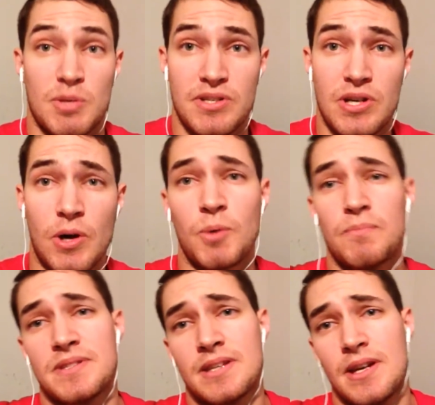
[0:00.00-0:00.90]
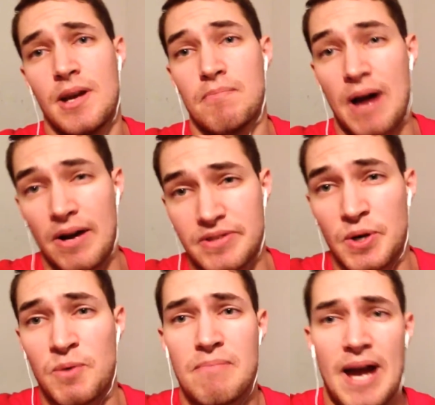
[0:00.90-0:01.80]
dermatomes,
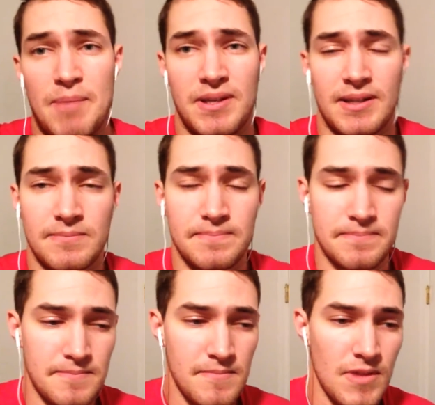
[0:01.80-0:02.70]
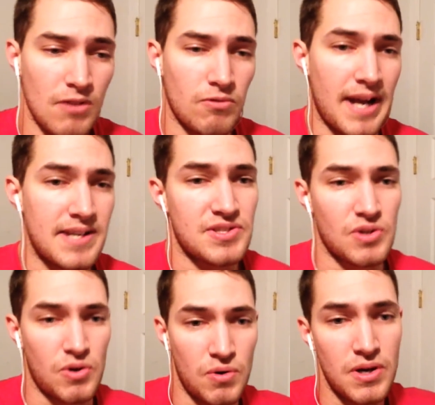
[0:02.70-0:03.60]
myotome mapping, right?
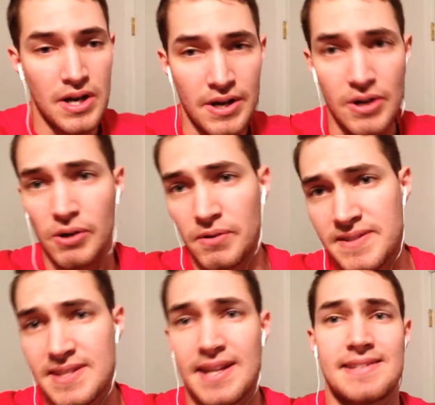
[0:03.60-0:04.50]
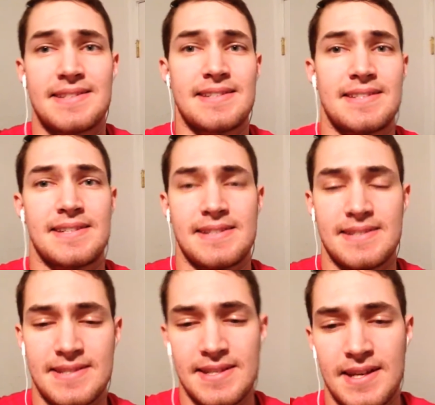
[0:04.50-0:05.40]
So nerve
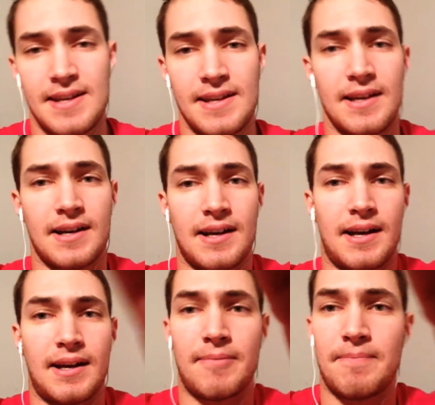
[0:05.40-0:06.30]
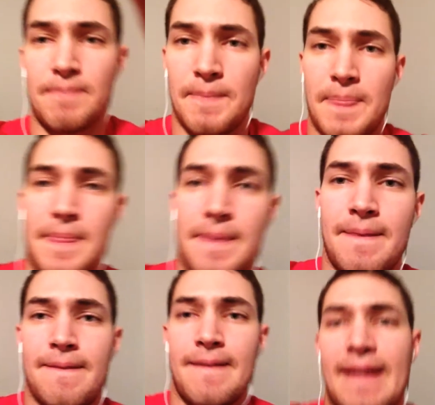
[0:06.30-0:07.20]
senses, how
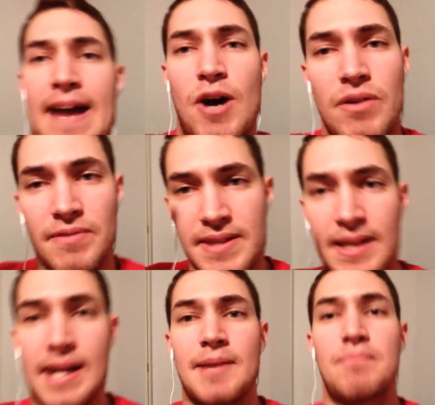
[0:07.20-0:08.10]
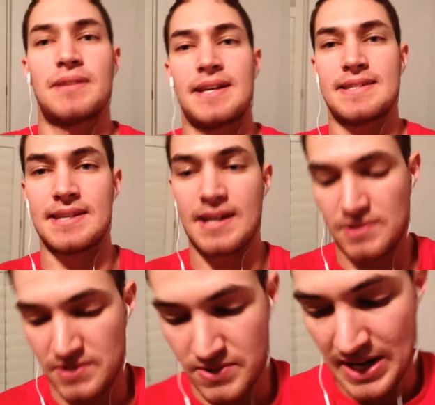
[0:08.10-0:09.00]
everything kind of plays
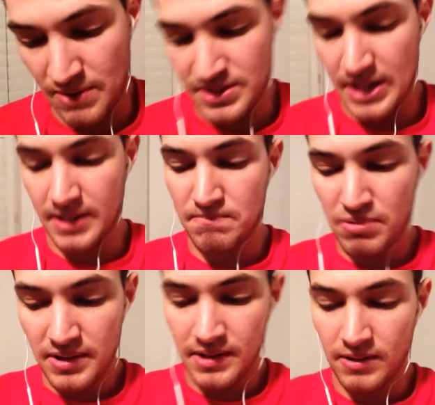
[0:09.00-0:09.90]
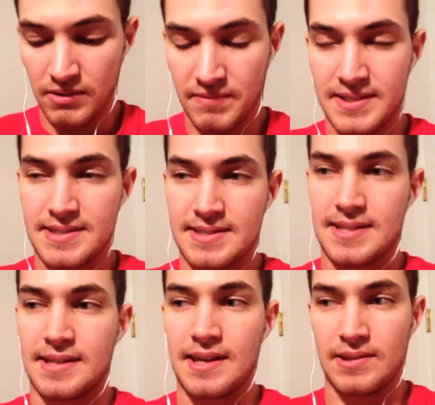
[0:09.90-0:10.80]
together. So now we're talking putting all of this
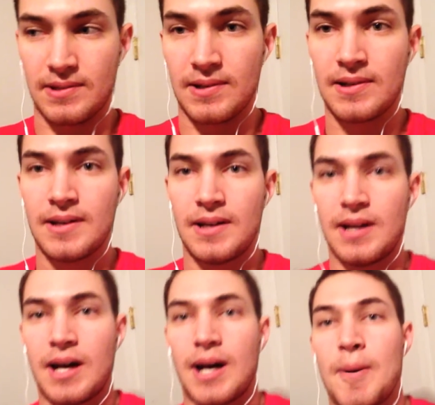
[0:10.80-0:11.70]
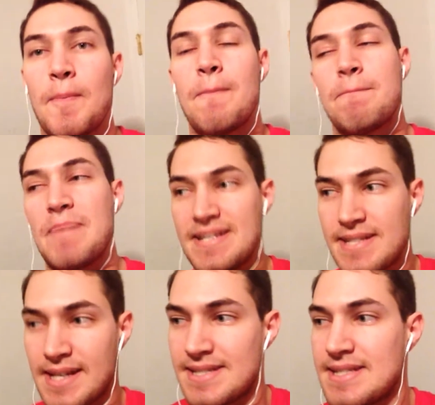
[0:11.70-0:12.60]
together,
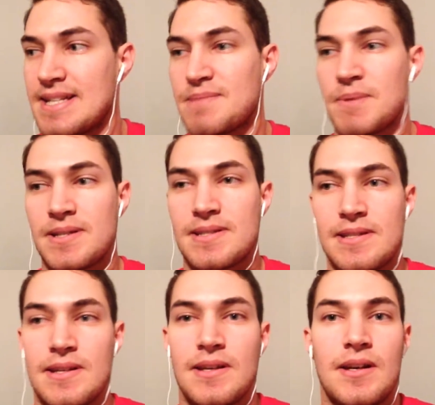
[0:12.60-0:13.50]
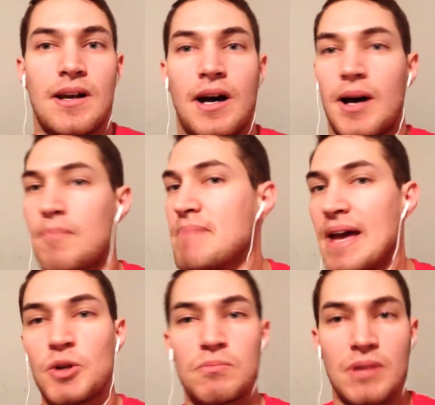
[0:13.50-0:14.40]
basic assessments,
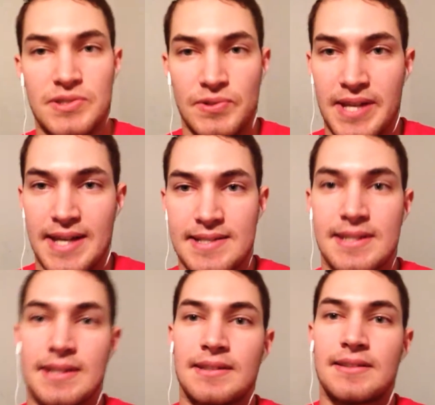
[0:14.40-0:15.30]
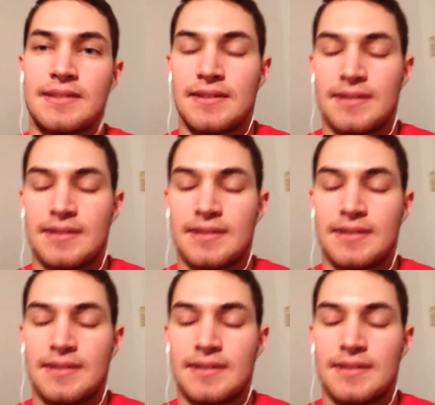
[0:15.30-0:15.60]
manual muscle testing,